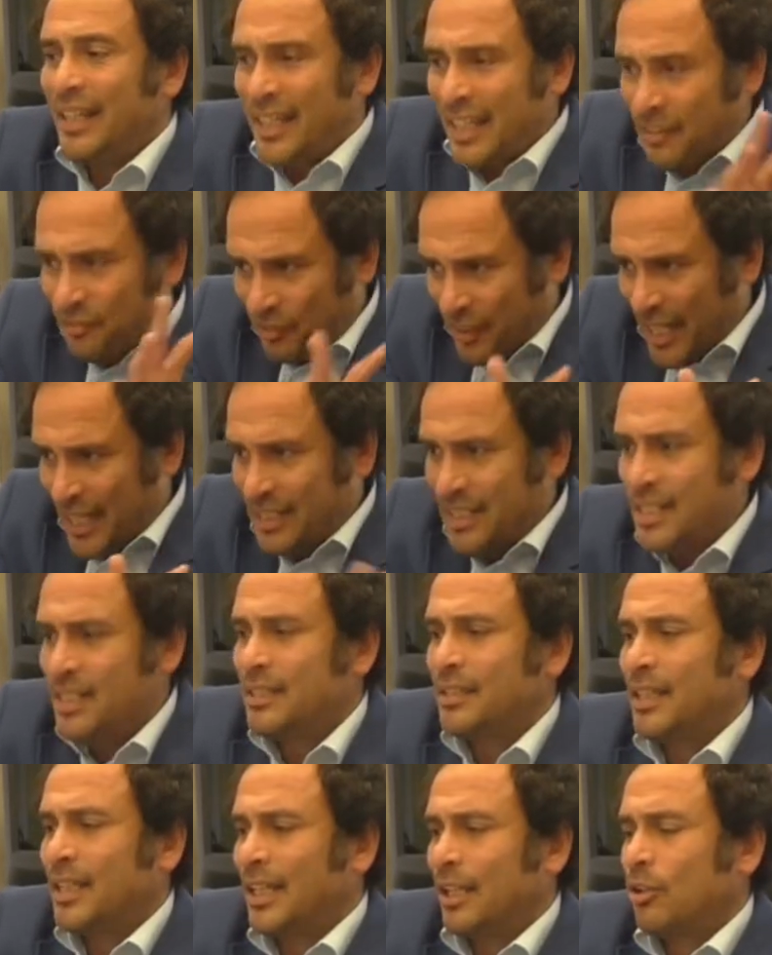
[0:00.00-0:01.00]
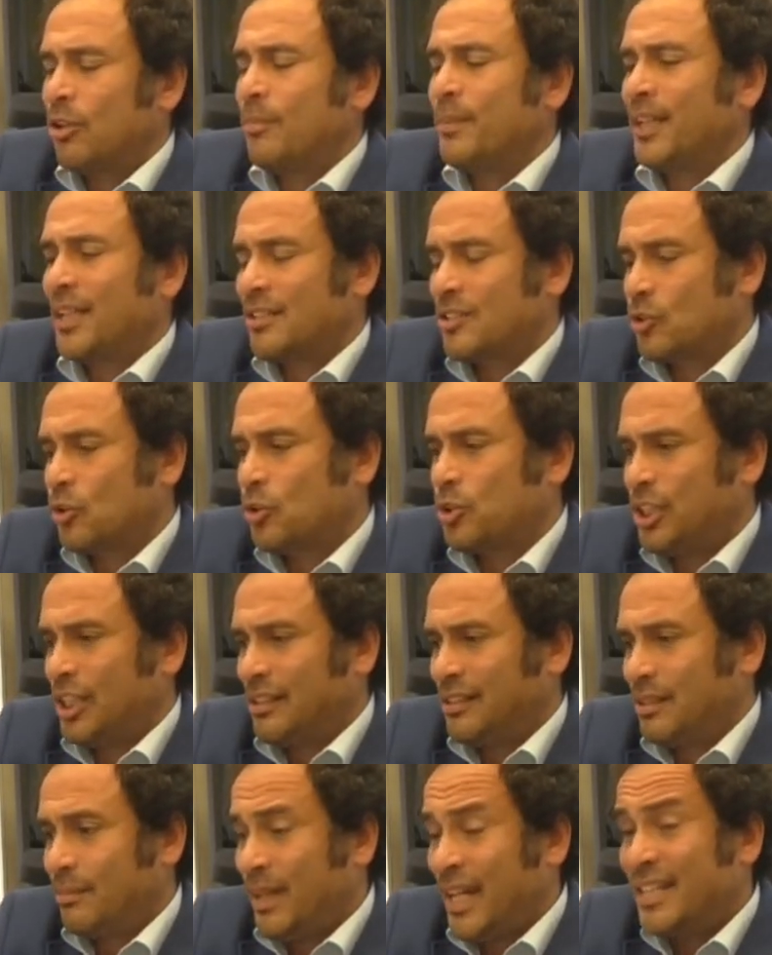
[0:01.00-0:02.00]
if any, economic and
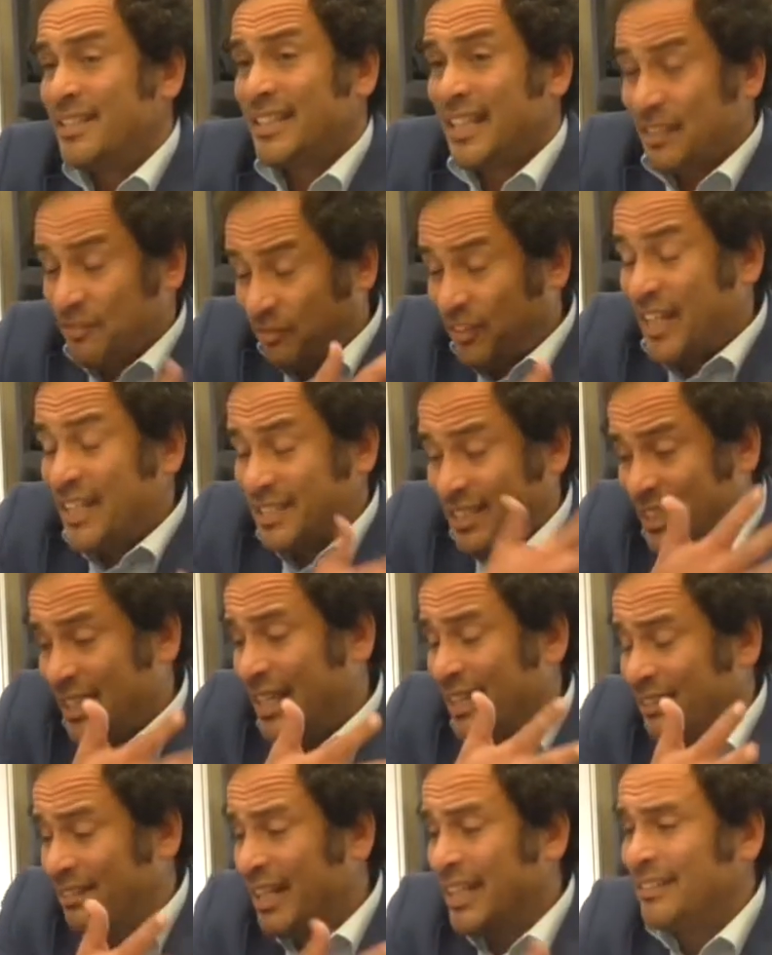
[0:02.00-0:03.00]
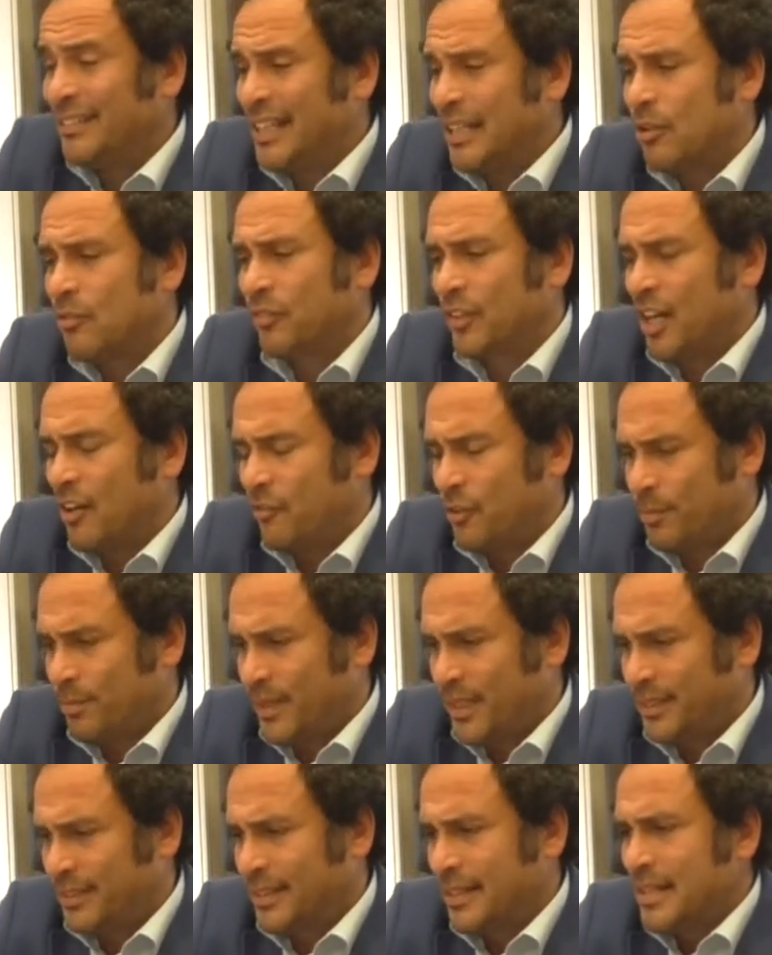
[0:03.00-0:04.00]
social demands and facing a great deal of
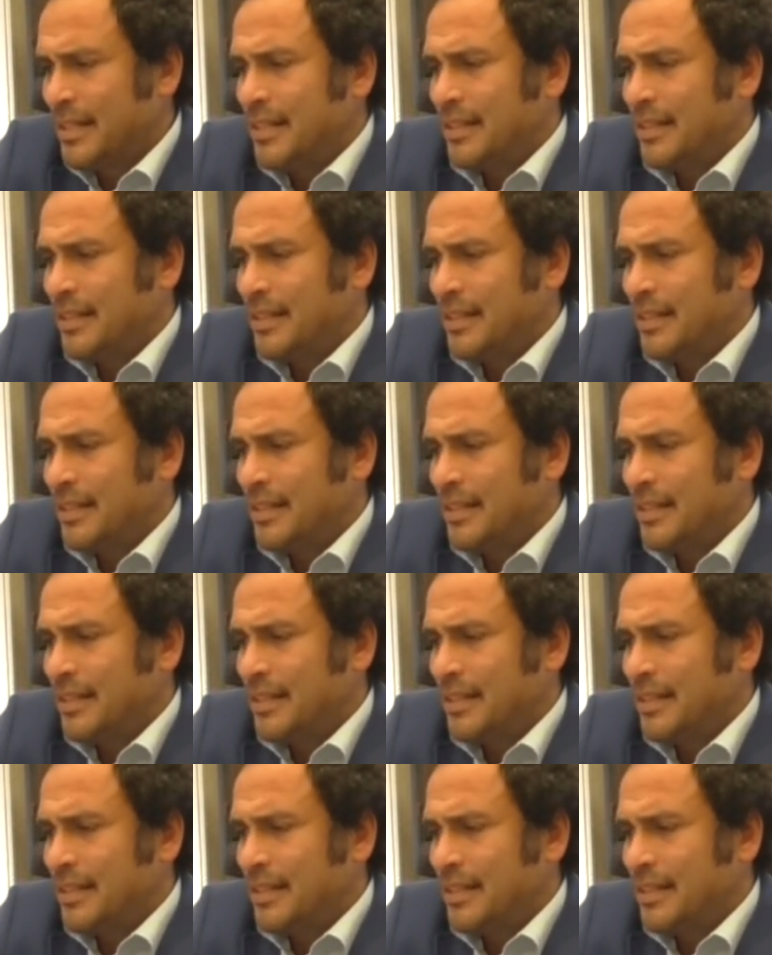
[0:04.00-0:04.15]
government